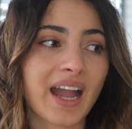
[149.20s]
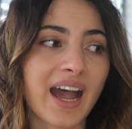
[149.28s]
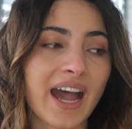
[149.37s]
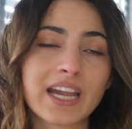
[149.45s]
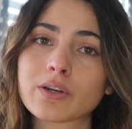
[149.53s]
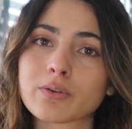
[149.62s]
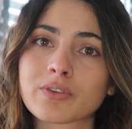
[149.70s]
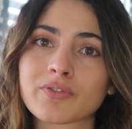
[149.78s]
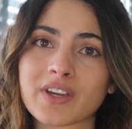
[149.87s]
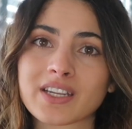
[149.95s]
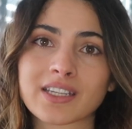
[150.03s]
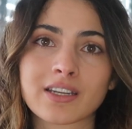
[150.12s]
I don't
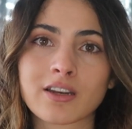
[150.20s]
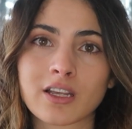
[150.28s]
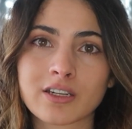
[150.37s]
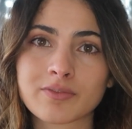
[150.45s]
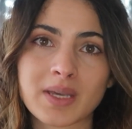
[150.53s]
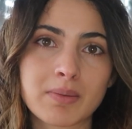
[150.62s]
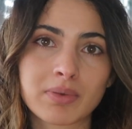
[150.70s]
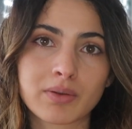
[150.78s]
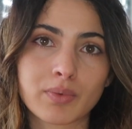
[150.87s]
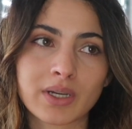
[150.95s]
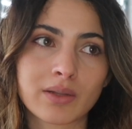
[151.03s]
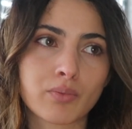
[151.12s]
think that a lot of people
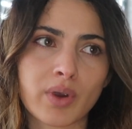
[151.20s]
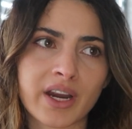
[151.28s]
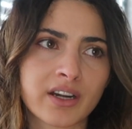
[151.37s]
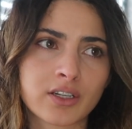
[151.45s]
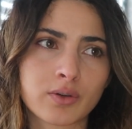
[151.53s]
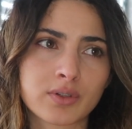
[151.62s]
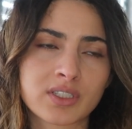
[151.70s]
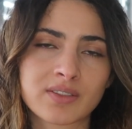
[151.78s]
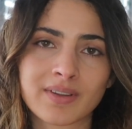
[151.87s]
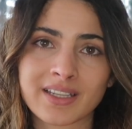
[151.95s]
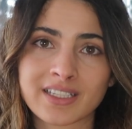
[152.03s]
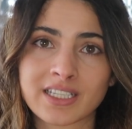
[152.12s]
will wear those
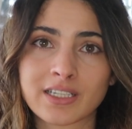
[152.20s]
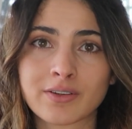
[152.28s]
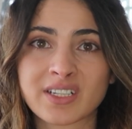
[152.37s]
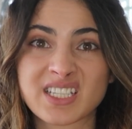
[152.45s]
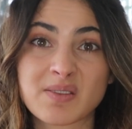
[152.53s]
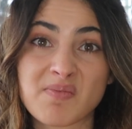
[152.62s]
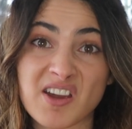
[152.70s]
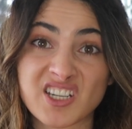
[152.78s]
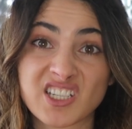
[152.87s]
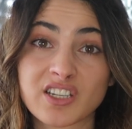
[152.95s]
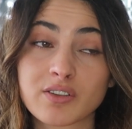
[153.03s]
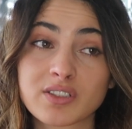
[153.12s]
Valentino and
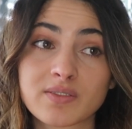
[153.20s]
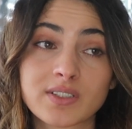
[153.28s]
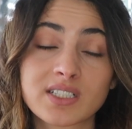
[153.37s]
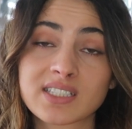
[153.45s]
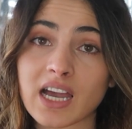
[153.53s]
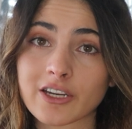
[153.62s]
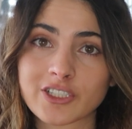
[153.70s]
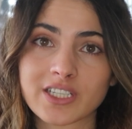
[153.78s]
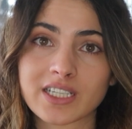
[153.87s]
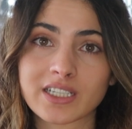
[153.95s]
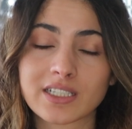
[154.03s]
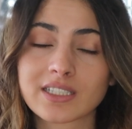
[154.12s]
especially those Versace
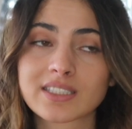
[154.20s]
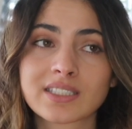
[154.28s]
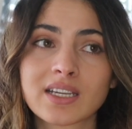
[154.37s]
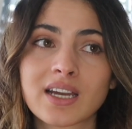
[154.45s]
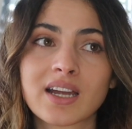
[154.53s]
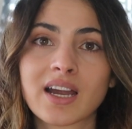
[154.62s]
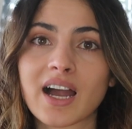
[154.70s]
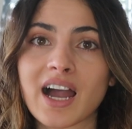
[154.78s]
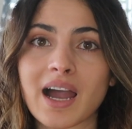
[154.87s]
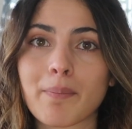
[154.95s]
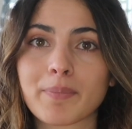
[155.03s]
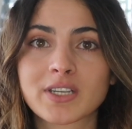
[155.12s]
heels
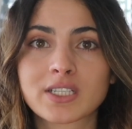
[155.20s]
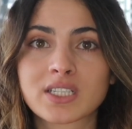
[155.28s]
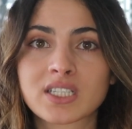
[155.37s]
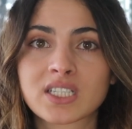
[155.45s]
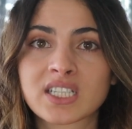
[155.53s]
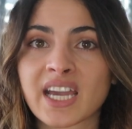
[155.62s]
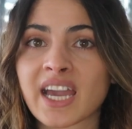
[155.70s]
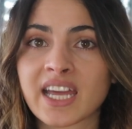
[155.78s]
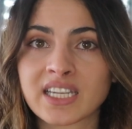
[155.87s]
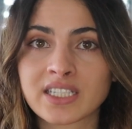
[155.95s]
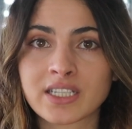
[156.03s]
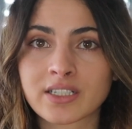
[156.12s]

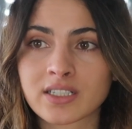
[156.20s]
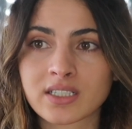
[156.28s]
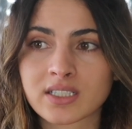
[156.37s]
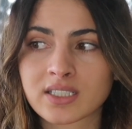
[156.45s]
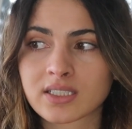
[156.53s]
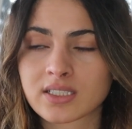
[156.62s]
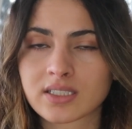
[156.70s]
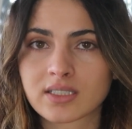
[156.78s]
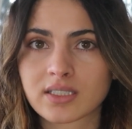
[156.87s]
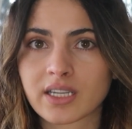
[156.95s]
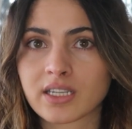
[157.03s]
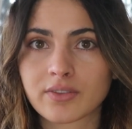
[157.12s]
10 years
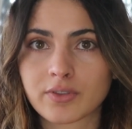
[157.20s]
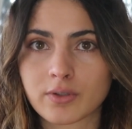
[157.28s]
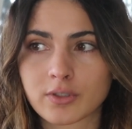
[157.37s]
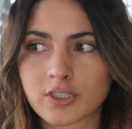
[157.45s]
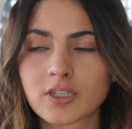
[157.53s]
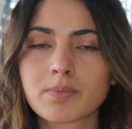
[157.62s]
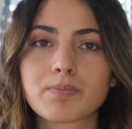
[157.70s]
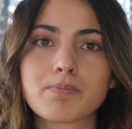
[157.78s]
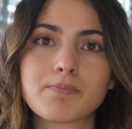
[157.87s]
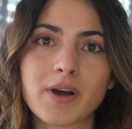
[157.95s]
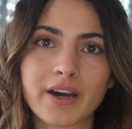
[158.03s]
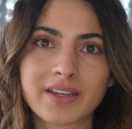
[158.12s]
in the future,
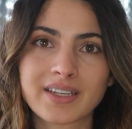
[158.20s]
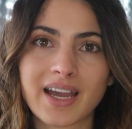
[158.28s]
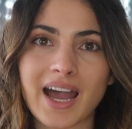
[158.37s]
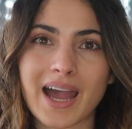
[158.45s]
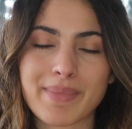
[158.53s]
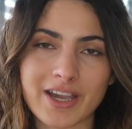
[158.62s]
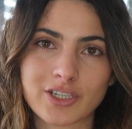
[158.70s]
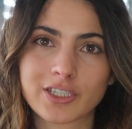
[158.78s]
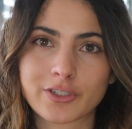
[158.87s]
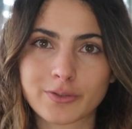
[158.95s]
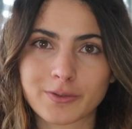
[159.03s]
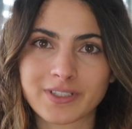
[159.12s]
but I'm
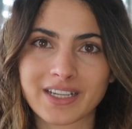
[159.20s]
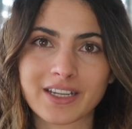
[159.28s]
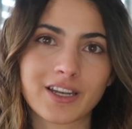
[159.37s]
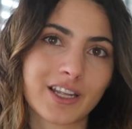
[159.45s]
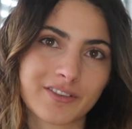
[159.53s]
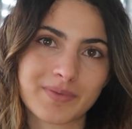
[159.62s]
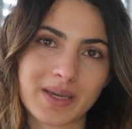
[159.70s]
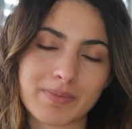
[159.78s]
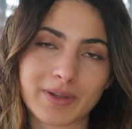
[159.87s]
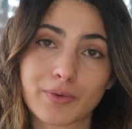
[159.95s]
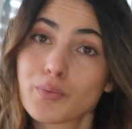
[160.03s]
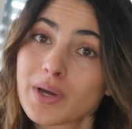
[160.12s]
actually sure that a lot of
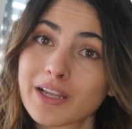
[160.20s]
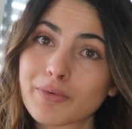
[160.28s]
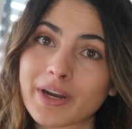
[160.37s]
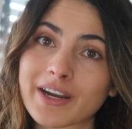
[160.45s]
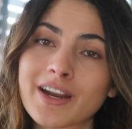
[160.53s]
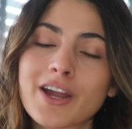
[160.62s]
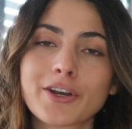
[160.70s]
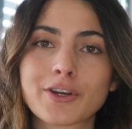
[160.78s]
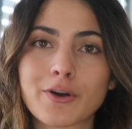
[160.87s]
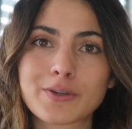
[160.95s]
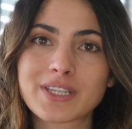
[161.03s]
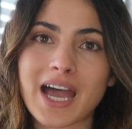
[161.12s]
people will wear
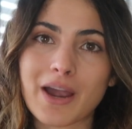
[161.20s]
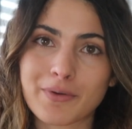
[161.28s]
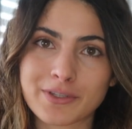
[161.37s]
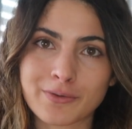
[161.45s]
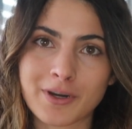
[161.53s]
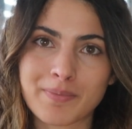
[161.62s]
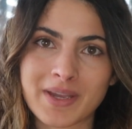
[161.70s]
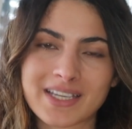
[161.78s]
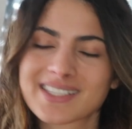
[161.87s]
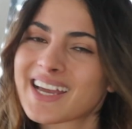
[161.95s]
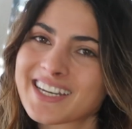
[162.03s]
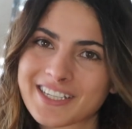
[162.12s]
those Aquazzura
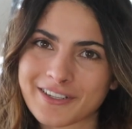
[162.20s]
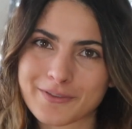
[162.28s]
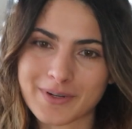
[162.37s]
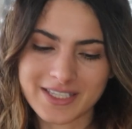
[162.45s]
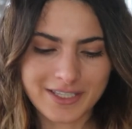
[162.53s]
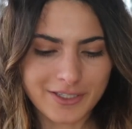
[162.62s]
picks and the other ones.